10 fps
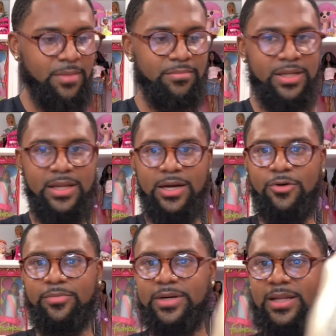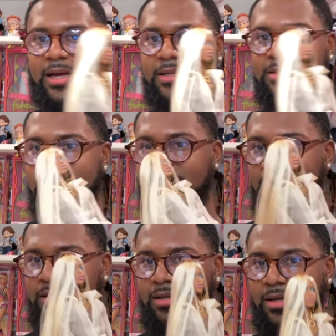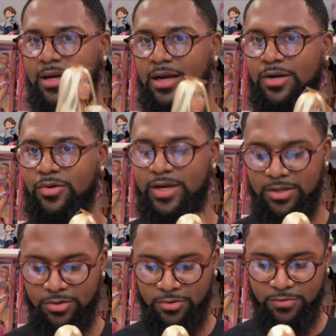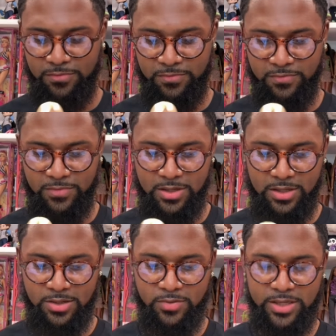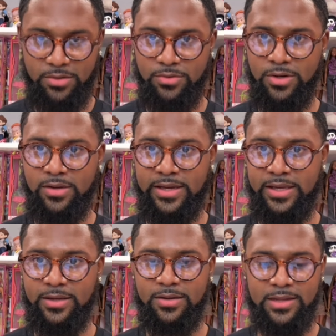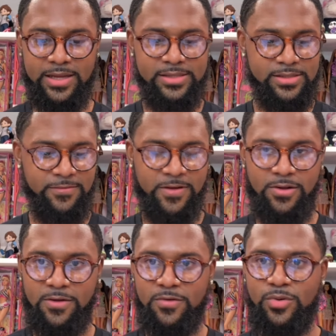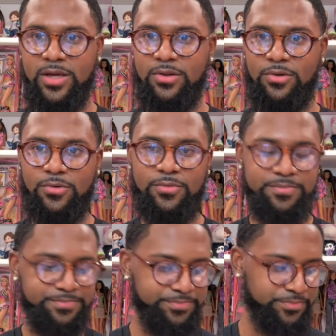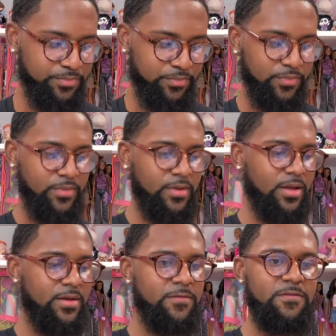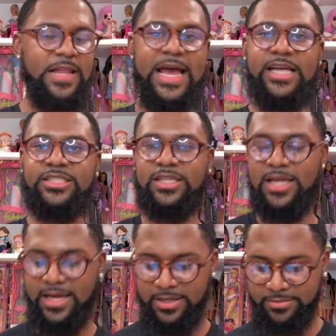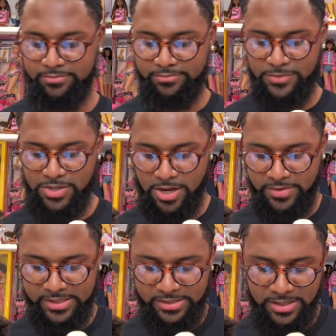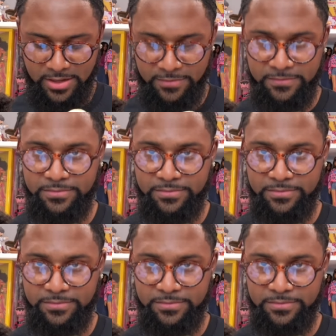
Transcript: below, but like just a a quick little a quick little her head, her glasses and fell off. A quick little flash of like, you know, his stuff